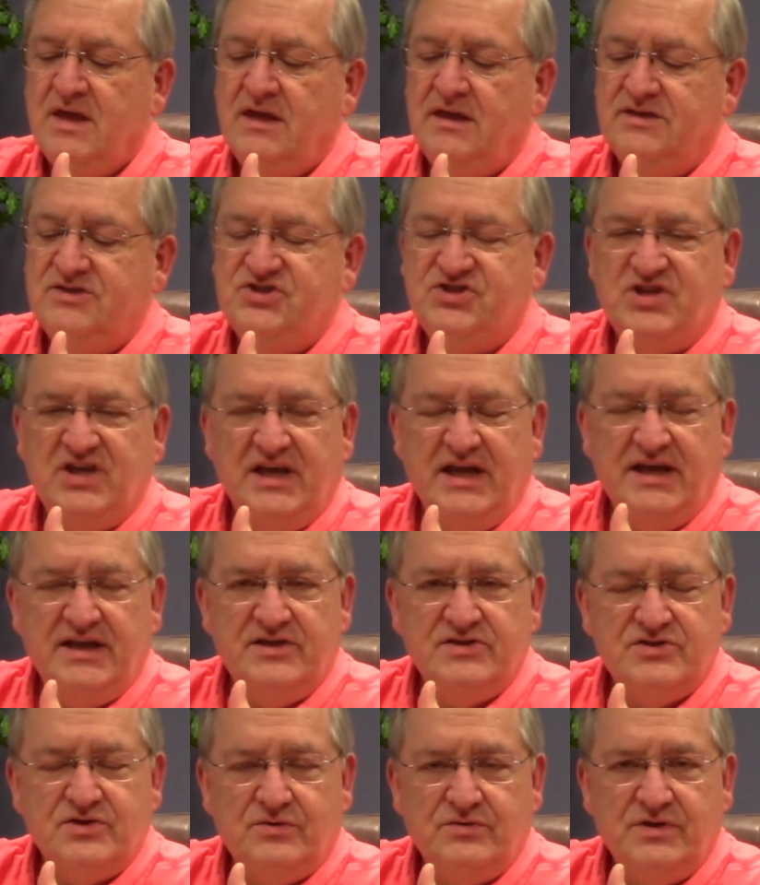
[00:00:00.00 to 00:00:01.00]
sin
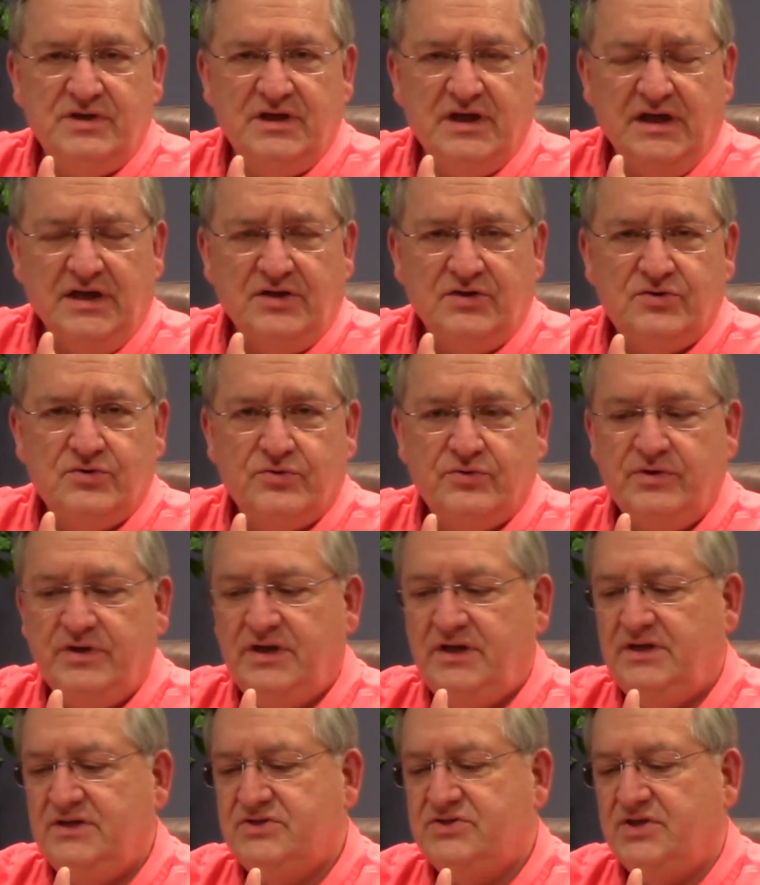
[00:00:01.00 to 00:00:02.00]
is on the
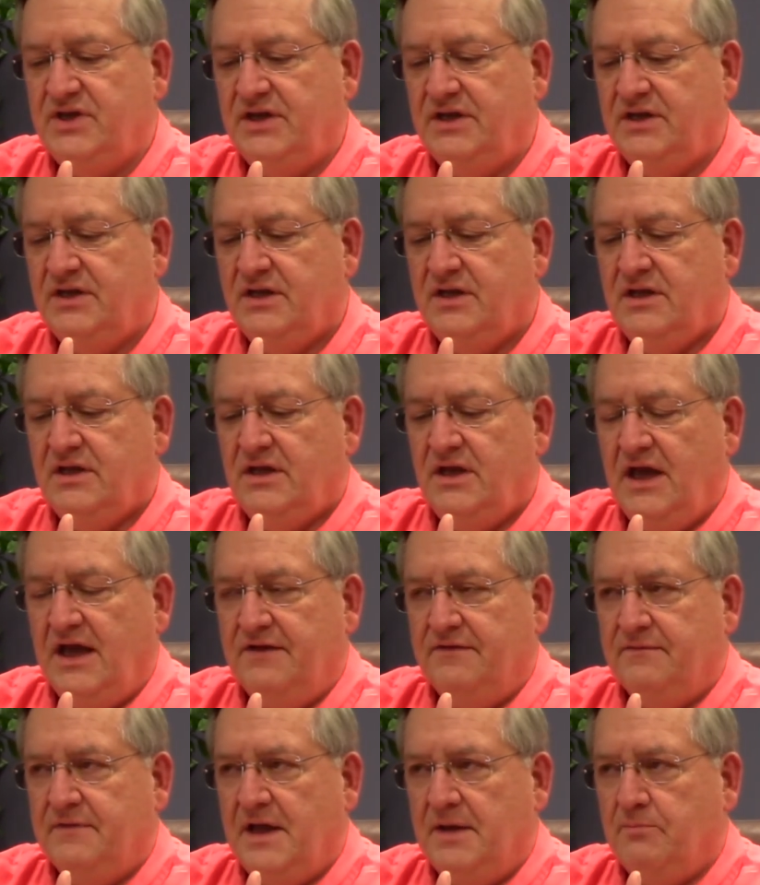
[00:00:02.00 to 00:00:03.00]
increase and
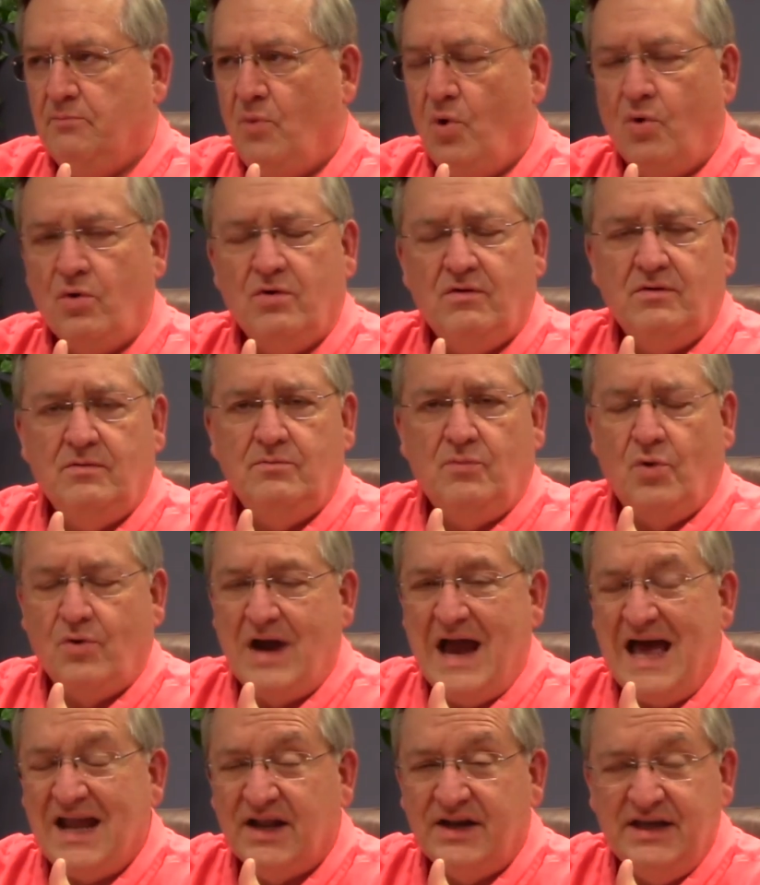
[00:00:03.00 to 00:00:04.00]
and, and moral
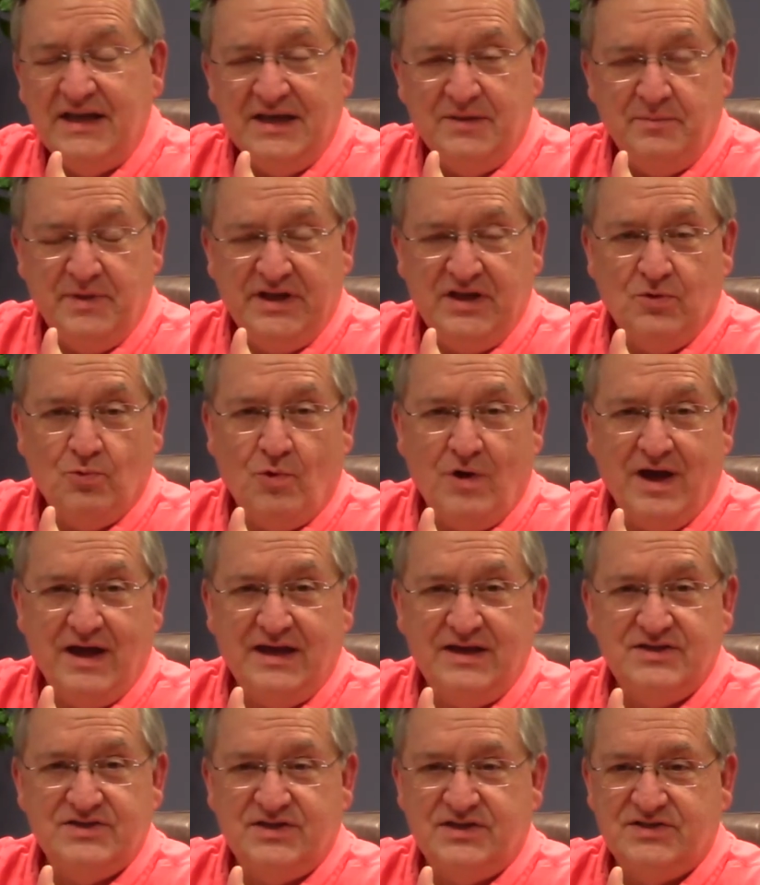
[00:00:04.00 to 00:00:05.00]
morality in many
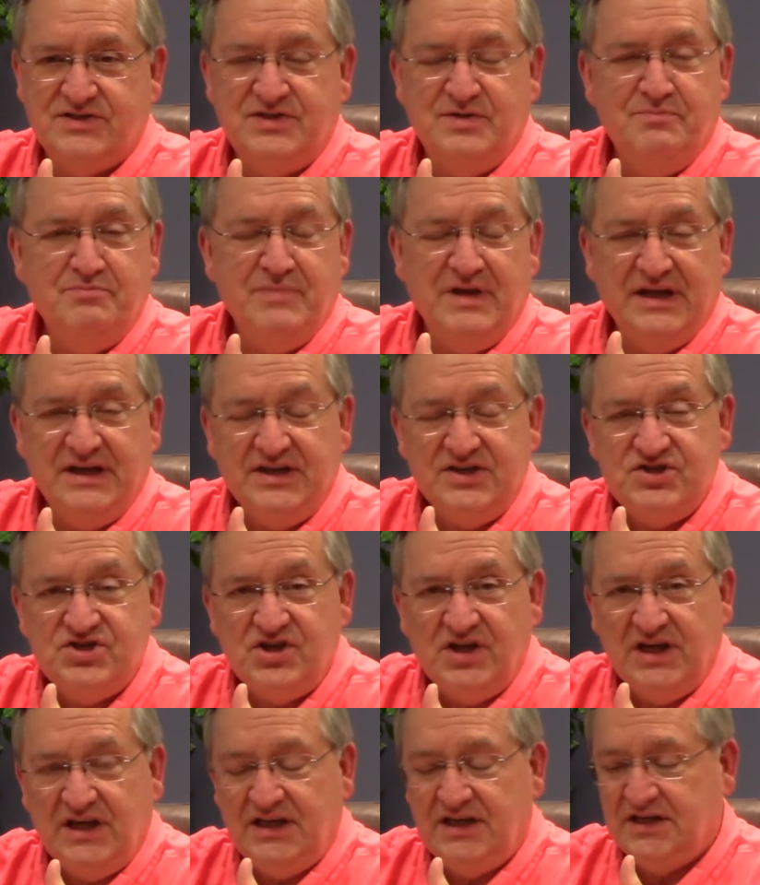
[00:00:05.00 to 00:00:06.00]
ways is
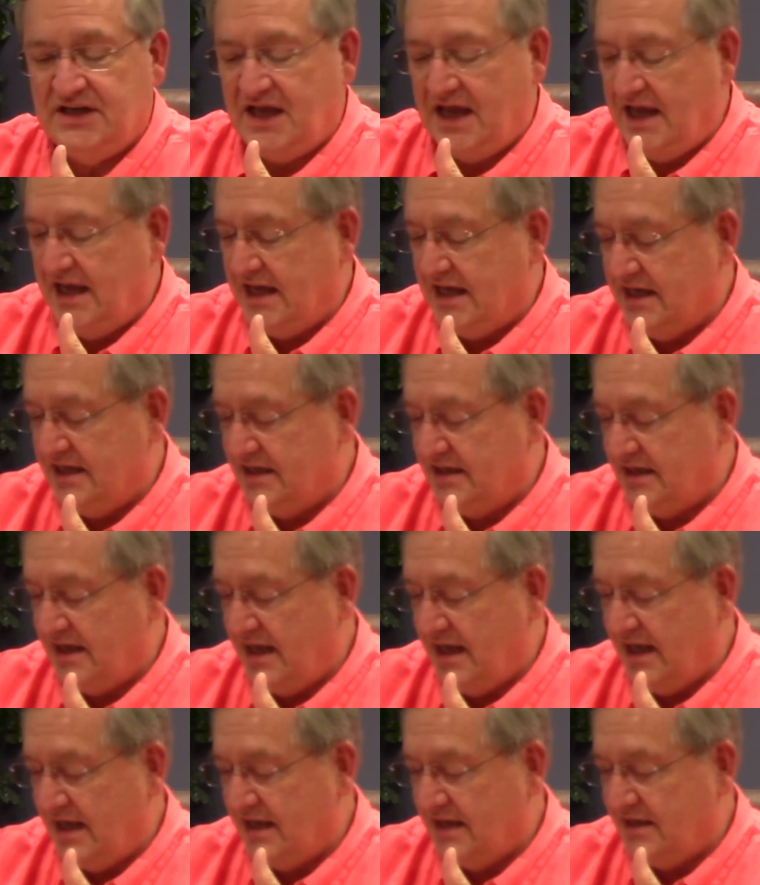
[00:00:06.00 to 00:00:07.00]
diminishing and
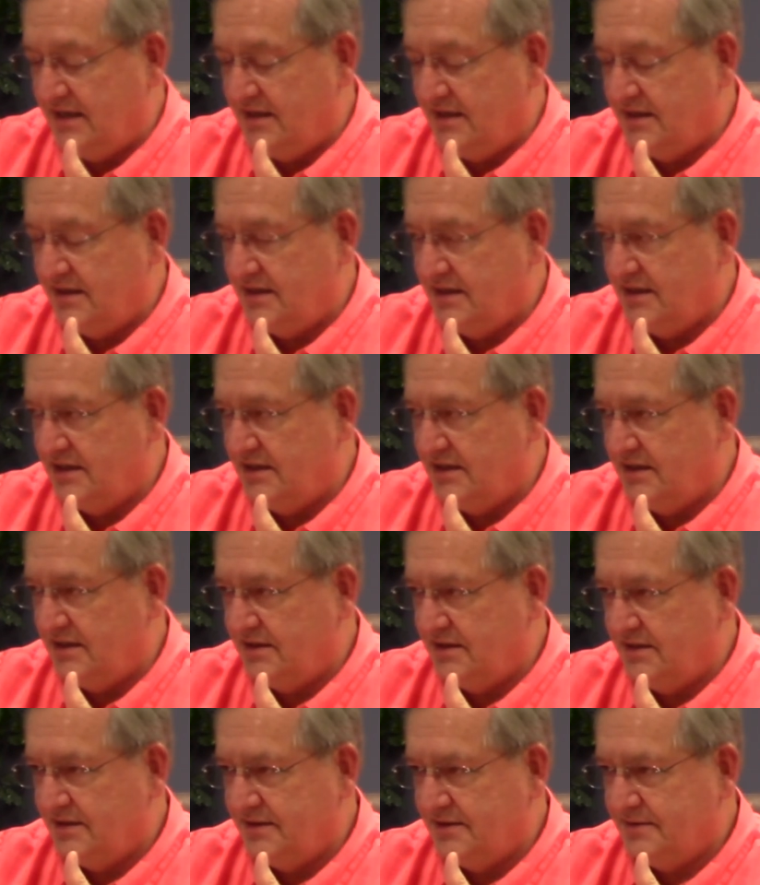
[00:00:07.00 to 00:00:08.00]
and
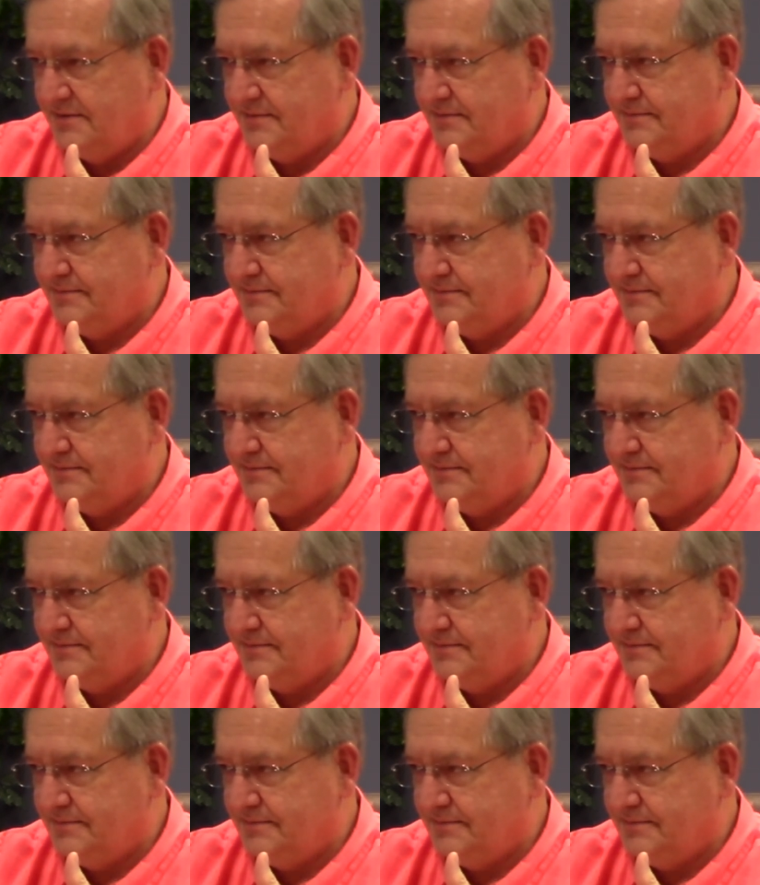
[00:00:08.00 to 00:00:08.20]
uh,